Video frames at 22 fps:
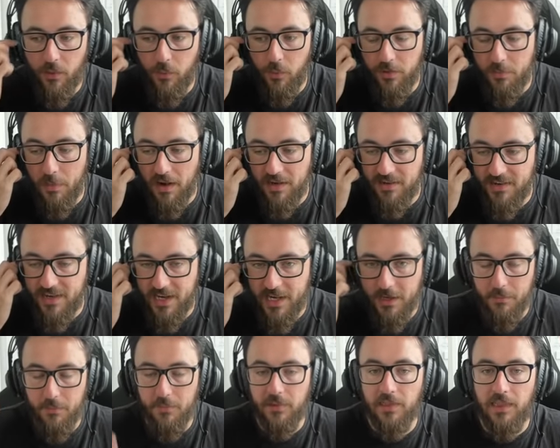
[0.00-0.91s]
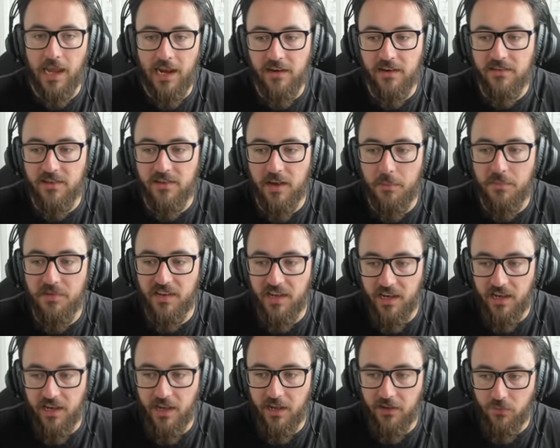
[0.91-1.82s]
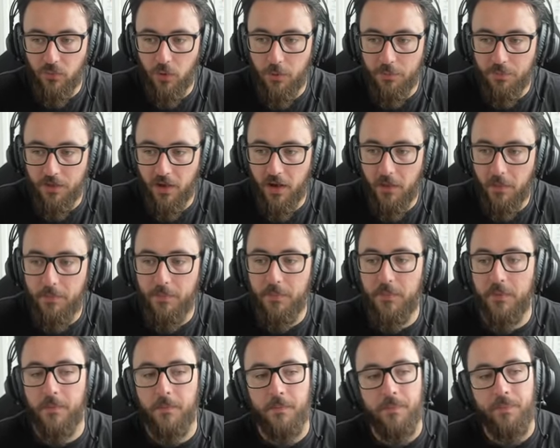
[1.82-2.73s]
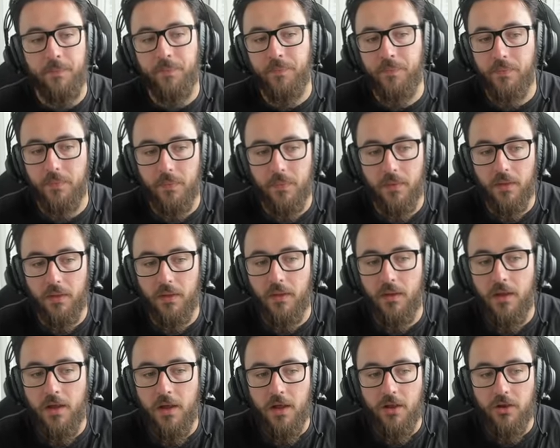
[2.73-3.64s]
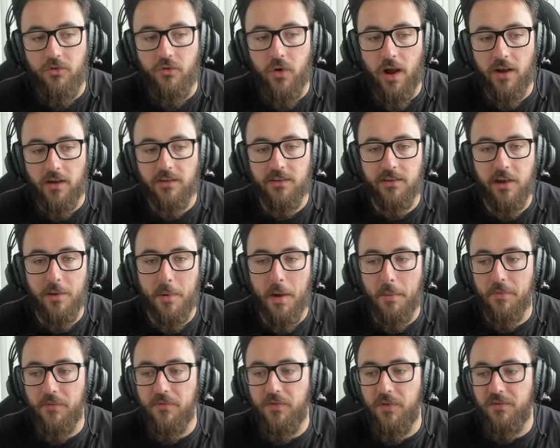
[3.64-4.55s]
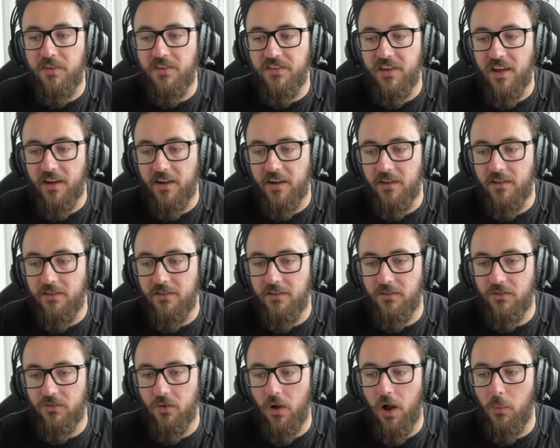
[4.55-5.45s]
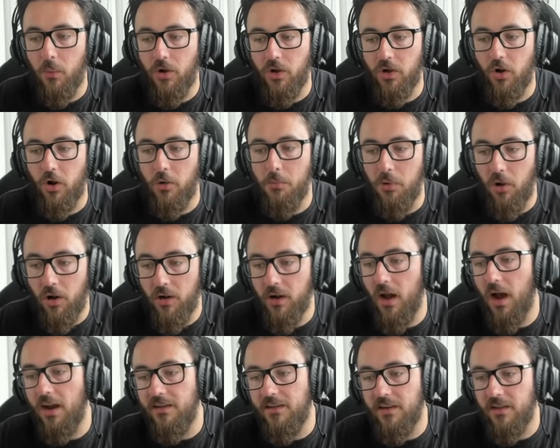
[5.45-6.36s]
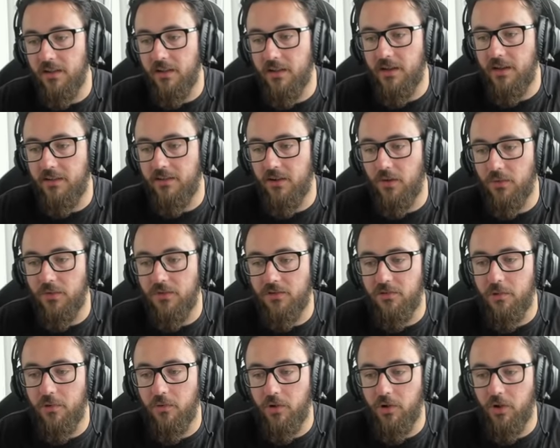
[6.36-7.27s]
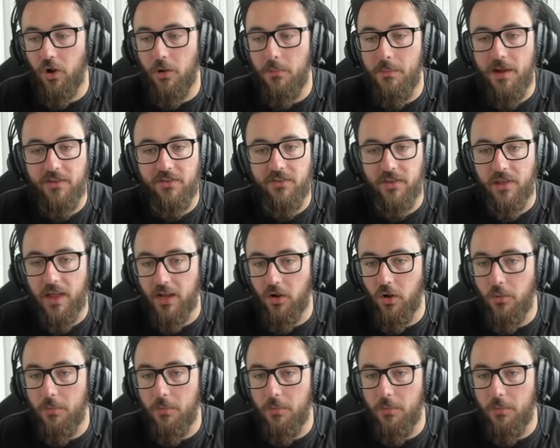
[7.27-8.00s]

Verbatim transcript: with my team. Lane assignments are going to get swapped up. Dragon's coming up in 50 seconds, so I want to go bot ideally and tell the Samira to go mid, so they go